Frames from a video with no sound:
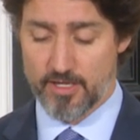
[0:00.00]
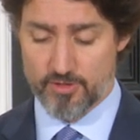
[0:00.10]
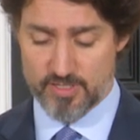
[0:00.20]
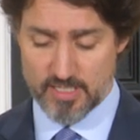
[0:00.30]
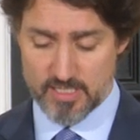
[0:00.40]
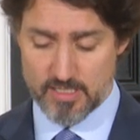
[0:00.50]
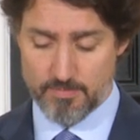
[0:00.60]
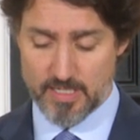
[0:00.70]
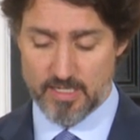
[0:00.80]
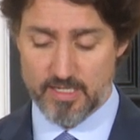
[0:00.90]
Your
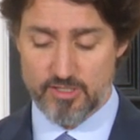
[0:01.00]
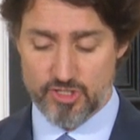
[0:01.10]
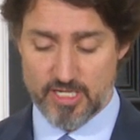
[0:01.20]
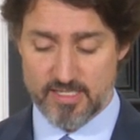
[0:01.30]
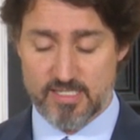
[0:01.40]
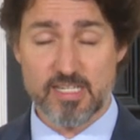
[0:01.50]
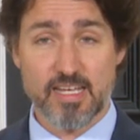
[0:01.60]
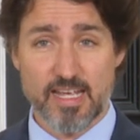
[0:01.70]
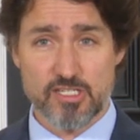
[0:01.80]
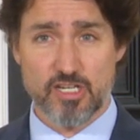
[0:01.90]
CCB and
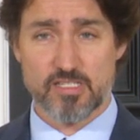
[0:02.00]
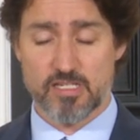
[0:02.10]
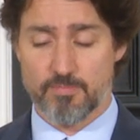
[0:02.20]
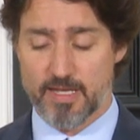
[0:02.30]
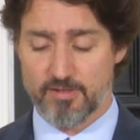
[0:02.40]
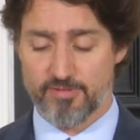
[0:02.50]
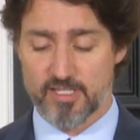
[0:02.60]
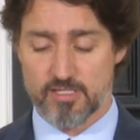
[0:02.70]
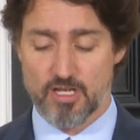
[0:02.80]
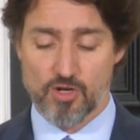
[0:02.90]
GST-HST
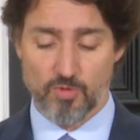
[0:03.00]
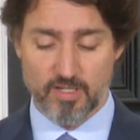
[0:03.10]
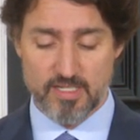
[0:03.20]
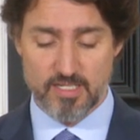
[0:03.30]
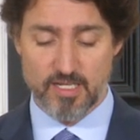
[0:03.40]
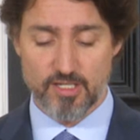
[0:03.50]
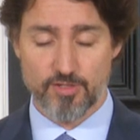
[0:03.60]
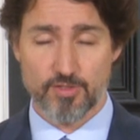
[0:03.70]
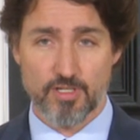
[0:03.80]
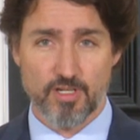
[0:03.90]
benefits will
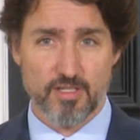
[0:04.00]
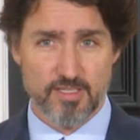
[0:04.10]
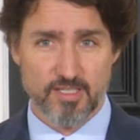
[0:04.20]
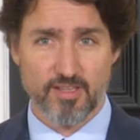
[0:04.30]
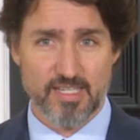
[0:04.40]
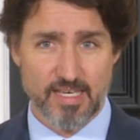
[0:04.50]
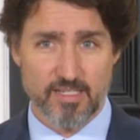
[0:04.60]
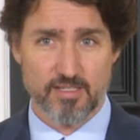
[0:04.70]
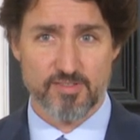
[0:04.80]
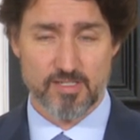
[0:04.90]
continue until the
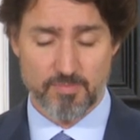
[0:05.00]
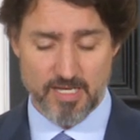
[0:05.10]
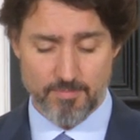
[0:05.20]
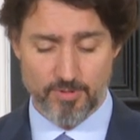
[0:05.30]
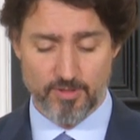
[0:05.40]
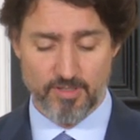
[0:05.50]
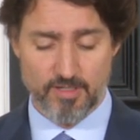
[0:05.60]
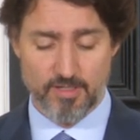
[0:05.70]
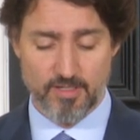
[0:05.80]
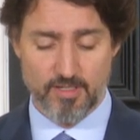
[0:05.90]
end of September.
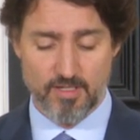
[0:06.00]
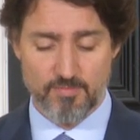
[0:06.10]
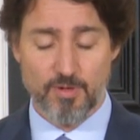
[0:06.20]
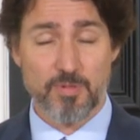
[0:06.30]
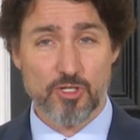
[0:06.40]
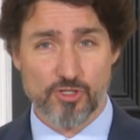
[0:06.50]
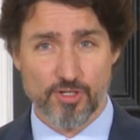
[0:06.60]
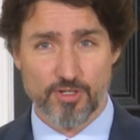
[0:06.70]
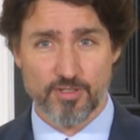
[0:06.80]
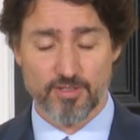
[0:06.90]
But be
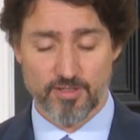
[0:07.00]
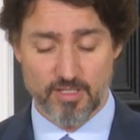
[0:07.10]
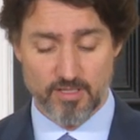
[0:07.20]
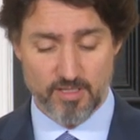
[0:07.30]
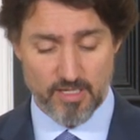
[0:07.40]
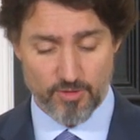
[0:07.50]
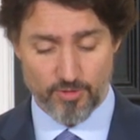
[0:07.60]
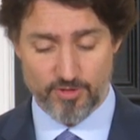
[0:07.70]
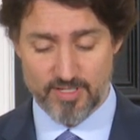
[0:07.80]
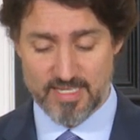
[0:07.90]
sure, in
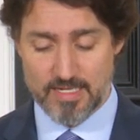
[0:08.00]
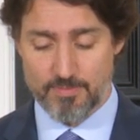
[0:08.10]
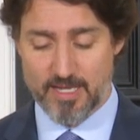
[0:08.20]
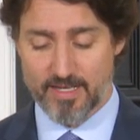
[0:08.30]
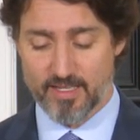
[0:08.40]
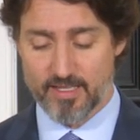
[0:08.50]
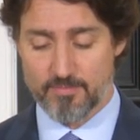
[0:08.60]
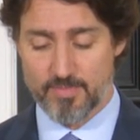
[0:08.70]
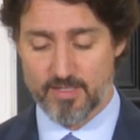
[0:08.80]
order to keep getting them,